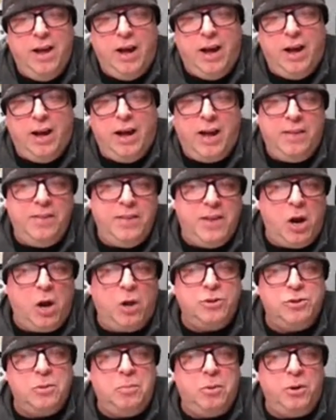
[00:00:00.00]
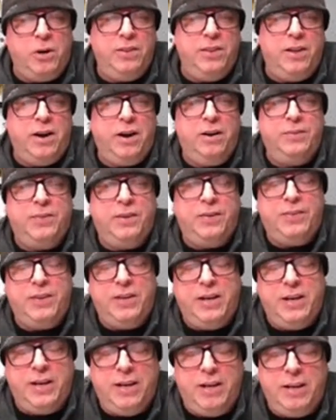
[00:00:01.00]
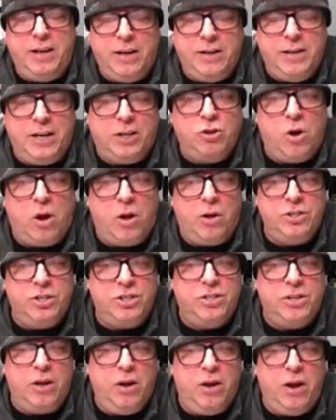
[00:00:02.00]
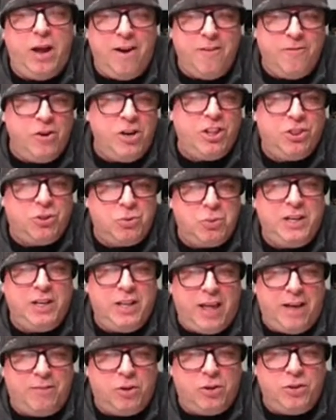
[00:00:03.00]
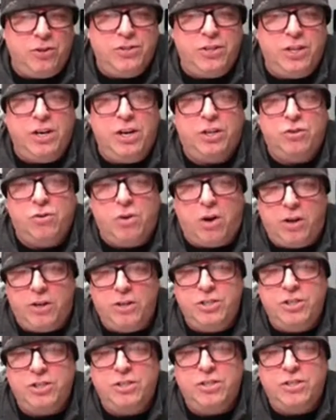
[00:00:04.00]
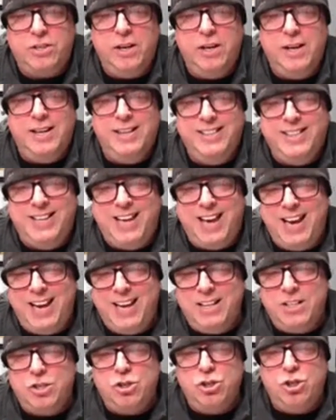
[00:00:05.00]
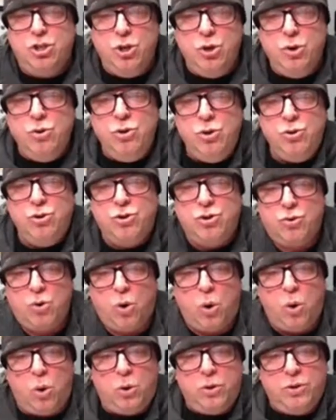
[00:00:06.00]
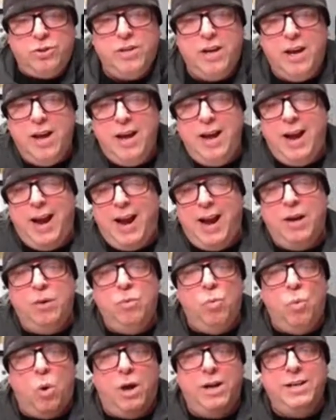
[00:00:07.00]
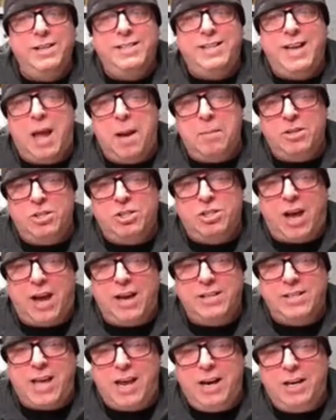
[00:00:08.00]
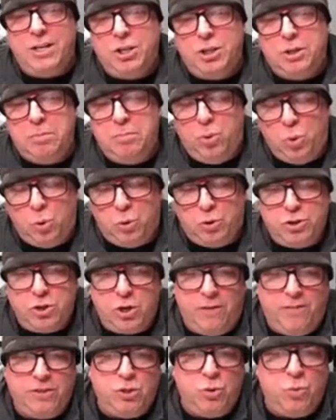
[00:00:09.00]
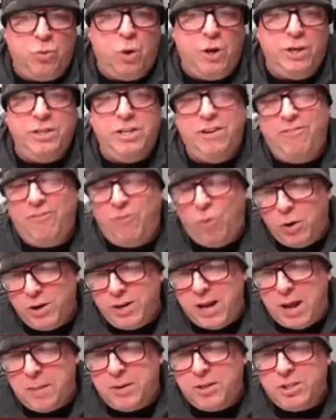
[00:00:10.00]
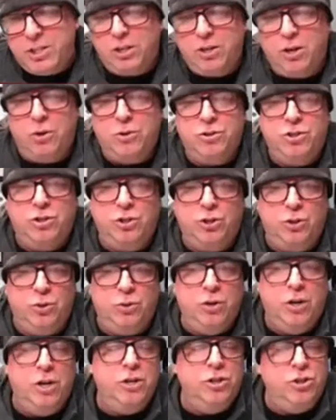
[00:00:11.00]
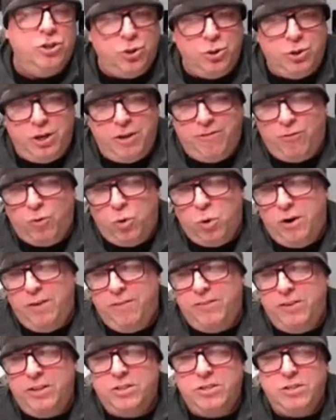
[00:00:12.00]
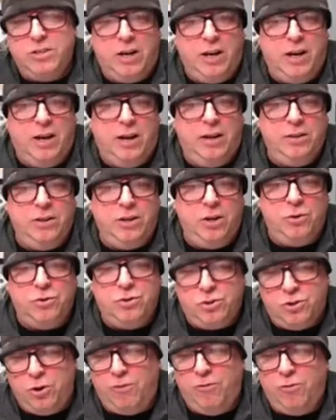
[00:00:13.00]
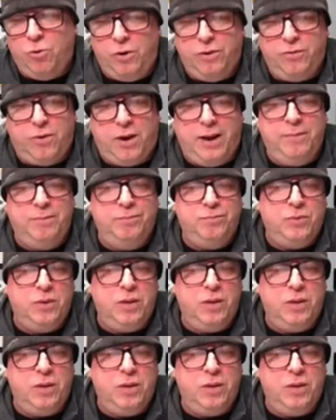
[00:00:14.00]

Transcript: And then I also put in there that the necrologist, every 3 levels, the necrologist gains 2 new scrolls and 1 damage die is added to the pool. So if it's 1d4 damage, it goes to 2d4. If it's, so forth, right?